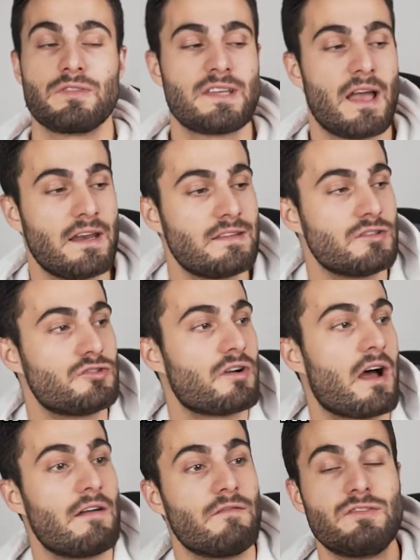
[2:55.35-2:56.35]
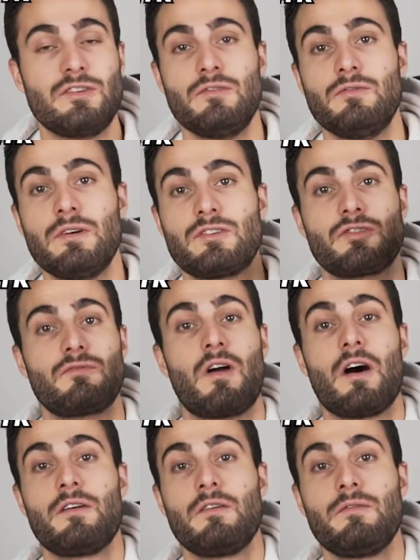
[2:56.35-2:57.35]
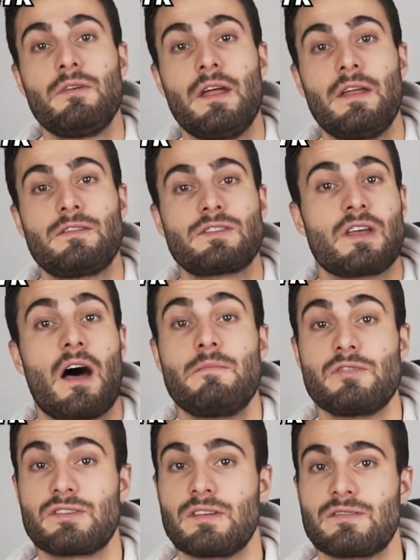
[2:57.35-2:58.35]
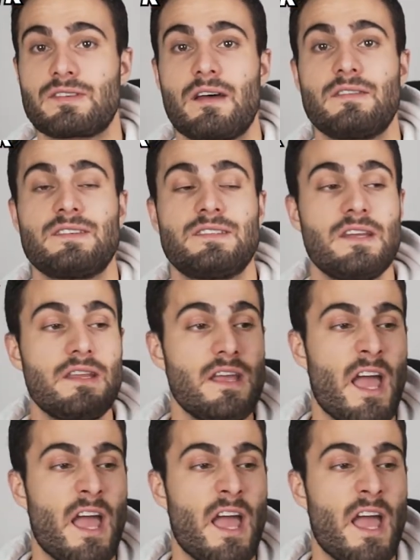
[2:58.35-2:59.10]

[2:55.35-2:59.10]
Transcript: Say I need to drive to Toronto. So I'm just outside the city.